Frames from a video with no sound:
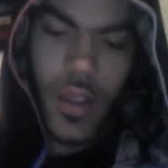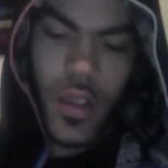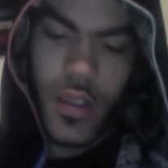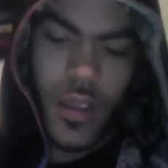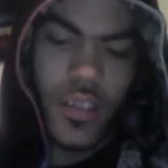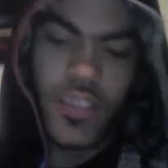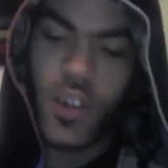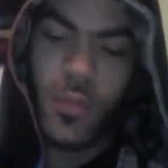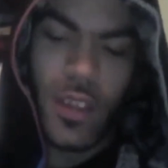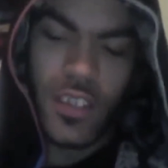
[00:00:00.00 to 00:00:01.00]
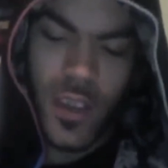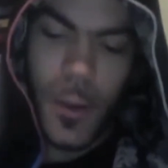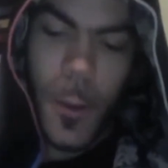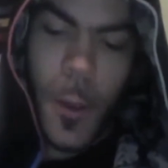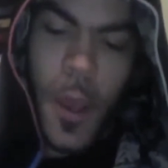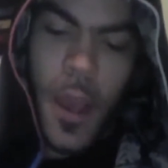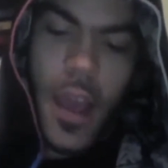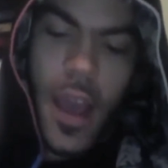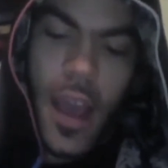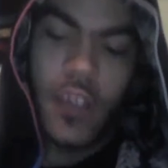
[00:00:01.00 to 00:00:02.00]
there's so much shit.
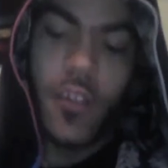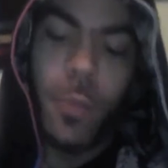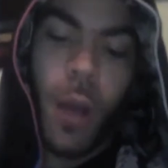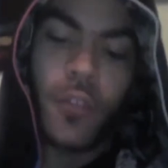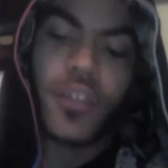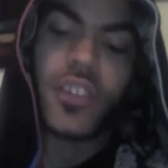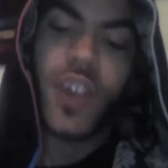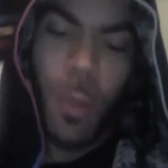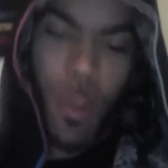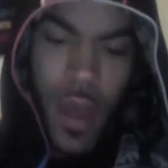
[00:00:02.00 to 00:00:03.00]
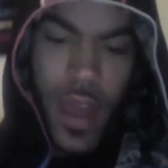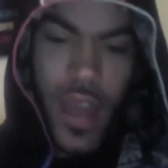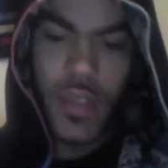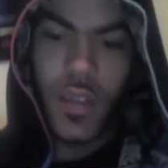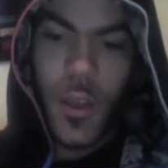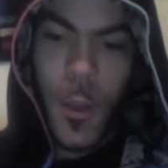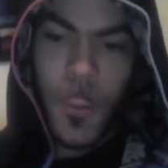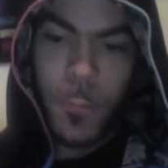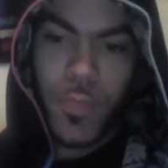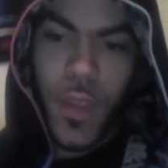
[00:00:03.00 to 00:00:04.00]
But off the top of my head,
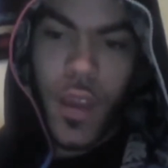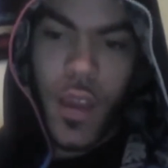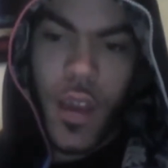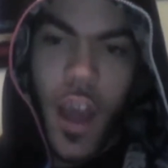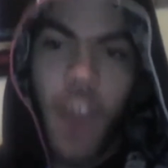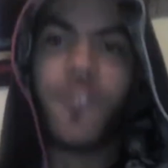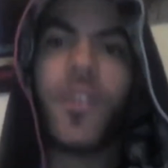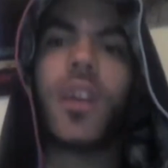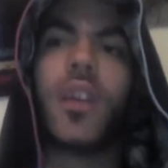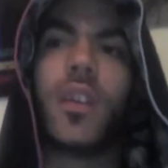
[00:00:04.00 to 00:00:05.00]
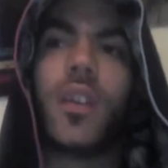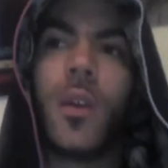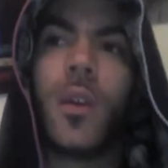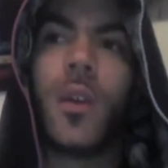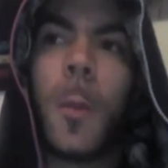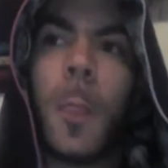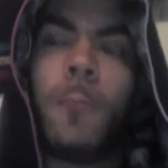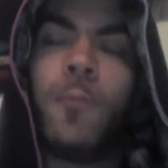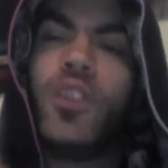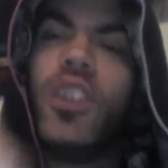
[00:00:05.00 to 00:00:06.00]
I think
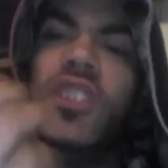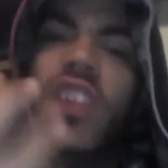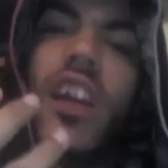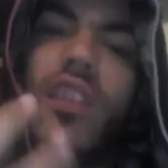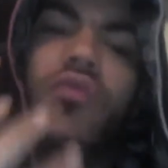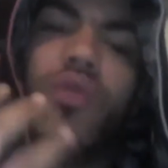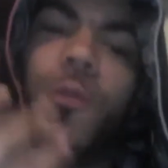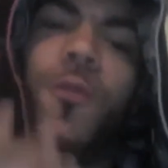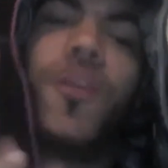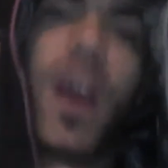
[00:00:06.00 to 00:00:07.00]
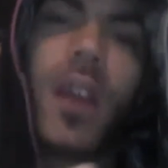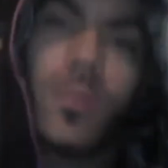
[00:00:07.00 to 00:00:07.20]
for the general fan